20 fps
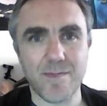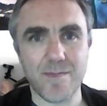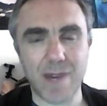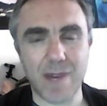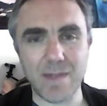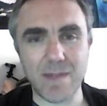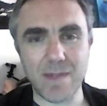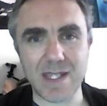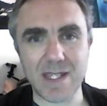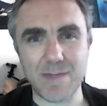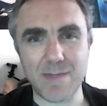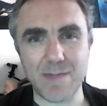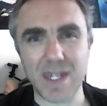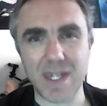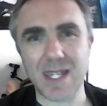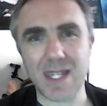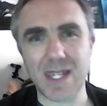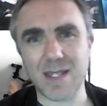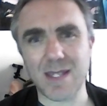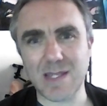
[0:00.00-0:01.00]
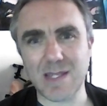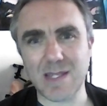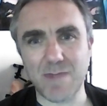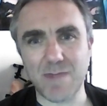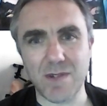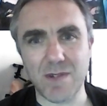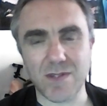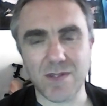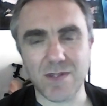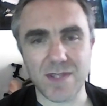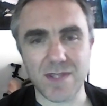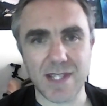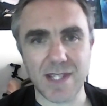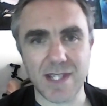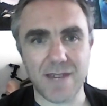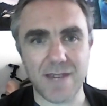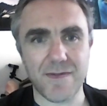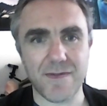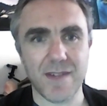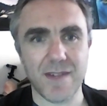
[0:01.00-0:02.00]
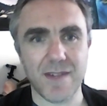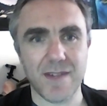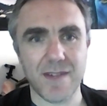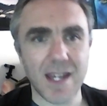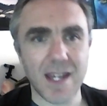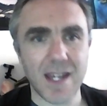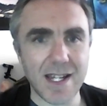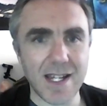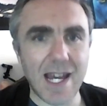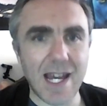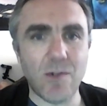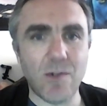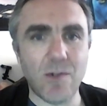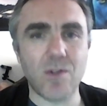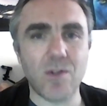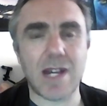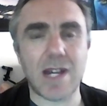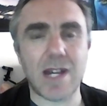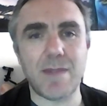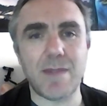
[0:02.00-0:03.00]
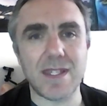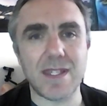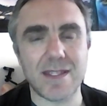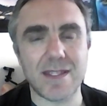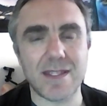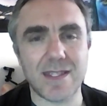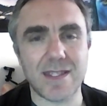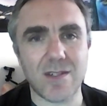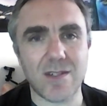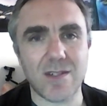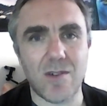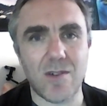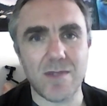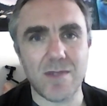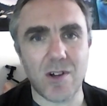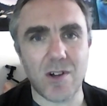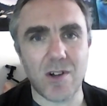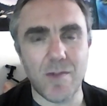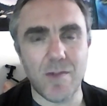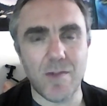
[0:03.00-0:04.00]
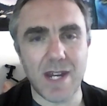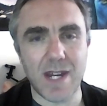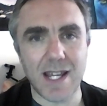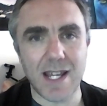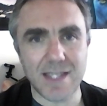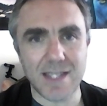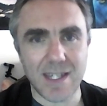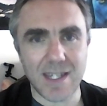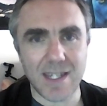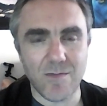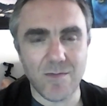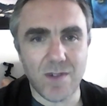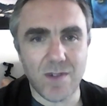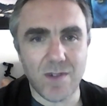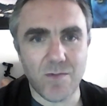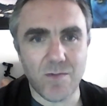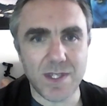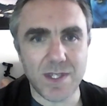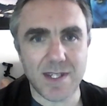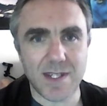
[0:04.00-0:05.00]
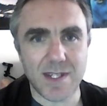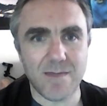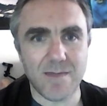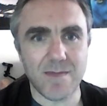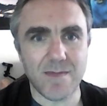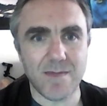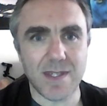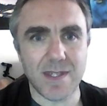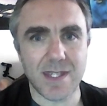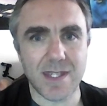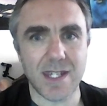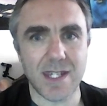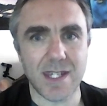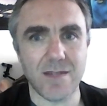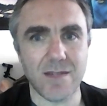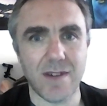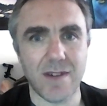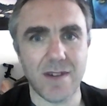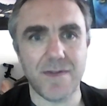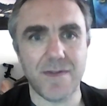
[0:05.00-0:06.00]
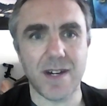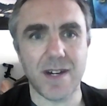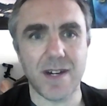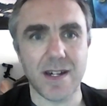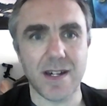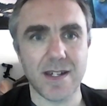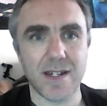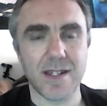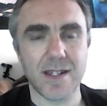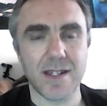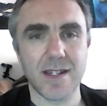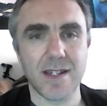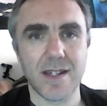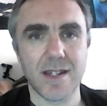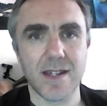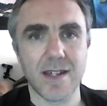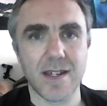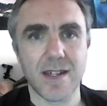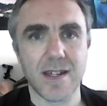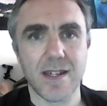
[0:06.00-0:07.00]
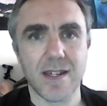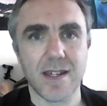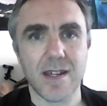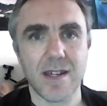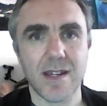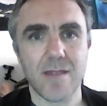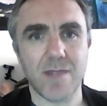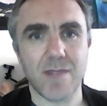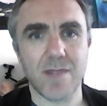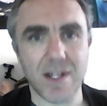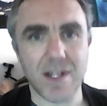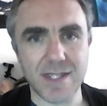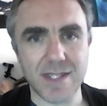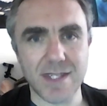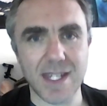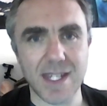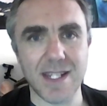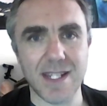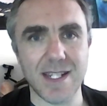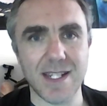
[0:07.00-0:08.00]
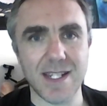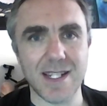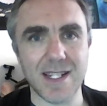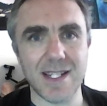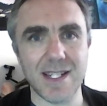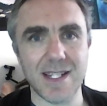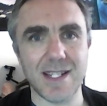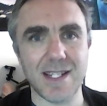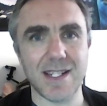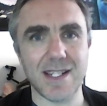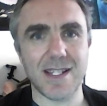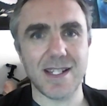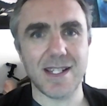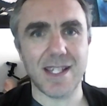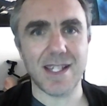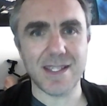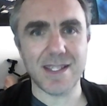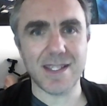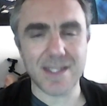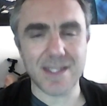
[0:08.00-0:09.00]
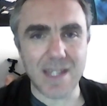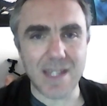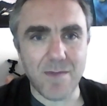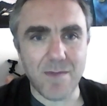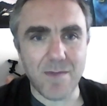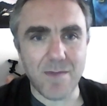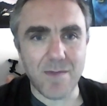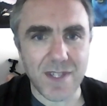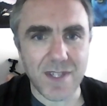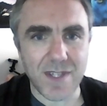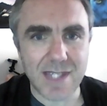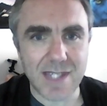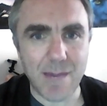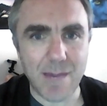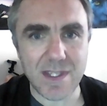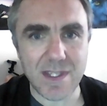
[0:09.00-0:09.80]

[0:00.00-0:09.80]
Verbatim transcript: public speaking, the spiritual stuff, and now all coming culminating in what Wizardom is here to offer. But I did in December for the summer